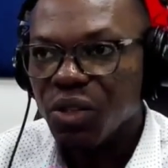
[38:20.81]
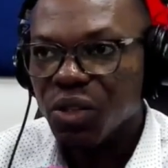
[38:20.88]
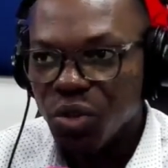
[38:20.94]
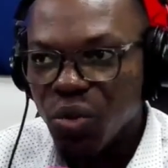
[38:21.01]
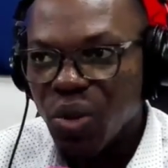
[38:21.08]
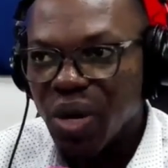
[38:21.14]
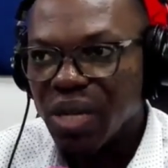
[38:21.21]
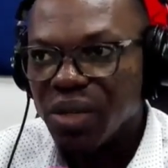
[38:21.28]

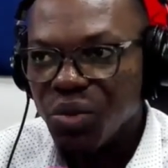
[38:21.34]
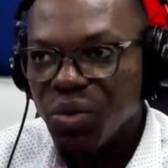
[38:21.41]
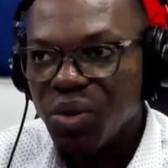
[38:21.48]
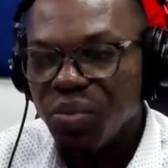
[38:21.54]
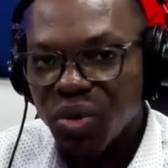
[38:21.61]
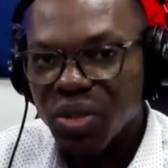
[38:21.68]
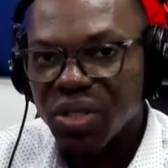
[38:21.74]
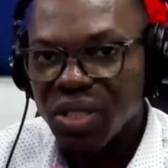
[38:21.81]
You are
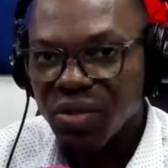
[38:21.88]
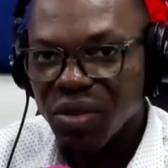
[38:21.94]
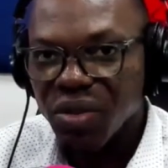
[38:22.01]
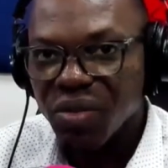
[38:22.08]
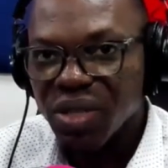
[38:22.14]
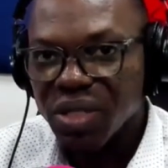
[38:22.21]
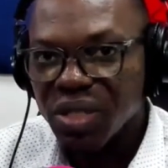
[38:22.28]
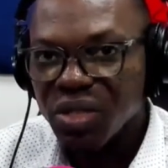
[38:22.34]
doing positive
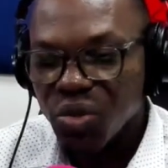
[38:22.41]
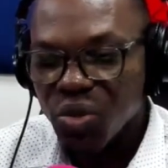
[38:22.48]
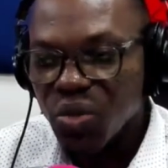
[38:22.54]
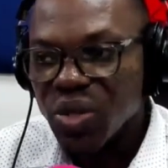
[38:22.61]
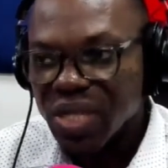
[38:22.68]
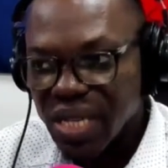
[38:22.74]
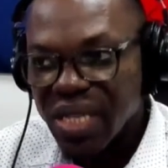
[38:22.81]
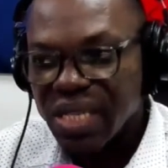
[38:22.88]
regression. You
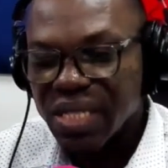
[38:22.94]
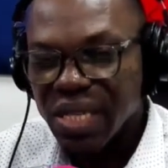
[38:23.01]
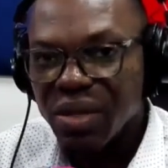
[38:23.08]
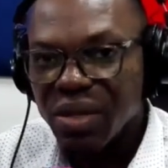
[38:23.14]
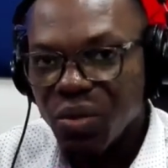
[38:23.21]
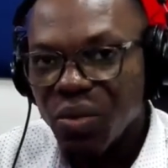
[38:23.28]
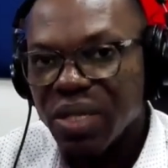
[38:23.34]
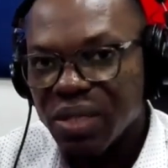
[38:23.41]

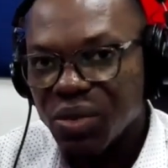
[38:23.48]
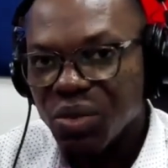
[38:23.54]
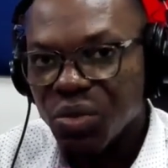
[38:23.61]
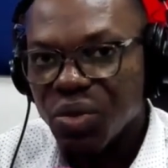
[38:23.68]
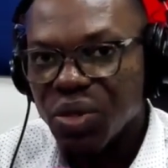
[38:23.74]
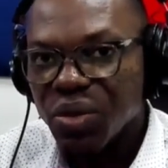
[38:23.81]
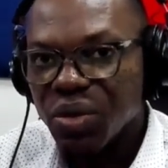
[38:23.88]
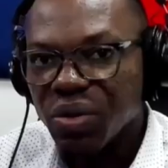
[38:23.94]
intentionally went to
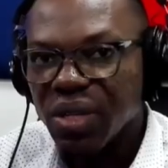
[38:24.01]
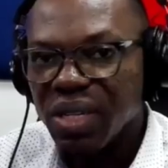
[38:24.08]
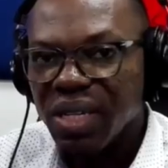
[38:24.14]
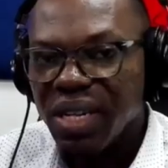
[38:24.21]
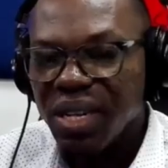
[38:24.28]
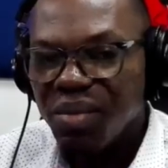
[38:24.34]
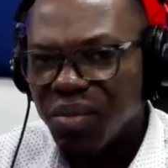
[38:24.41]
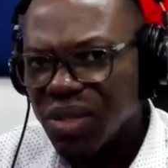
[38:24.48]
read over.
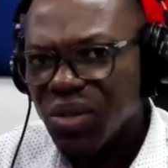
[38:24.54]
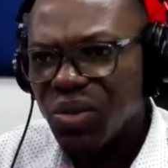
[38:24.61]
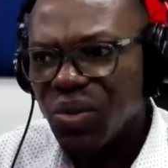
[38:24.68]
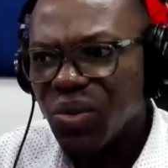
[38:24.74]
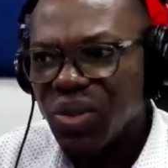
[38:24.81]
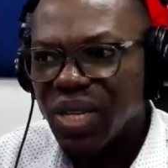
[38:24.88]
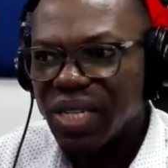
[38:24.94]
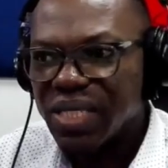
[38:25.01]
But
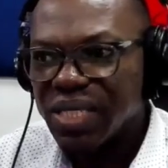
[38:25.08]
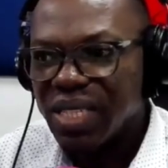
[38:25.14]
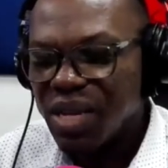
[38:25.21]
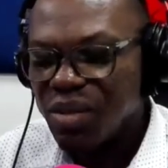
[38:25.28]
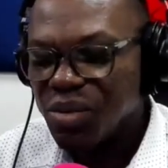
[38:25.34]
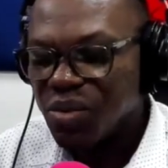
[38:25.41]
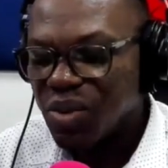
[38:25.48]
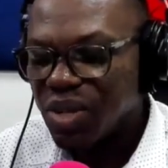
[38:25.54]
there are
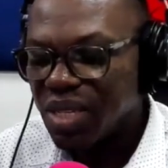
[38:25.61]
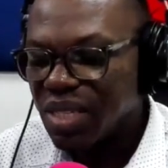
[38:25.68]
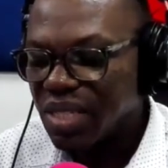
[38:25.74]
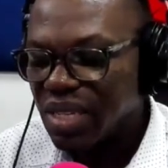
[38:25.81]
times when,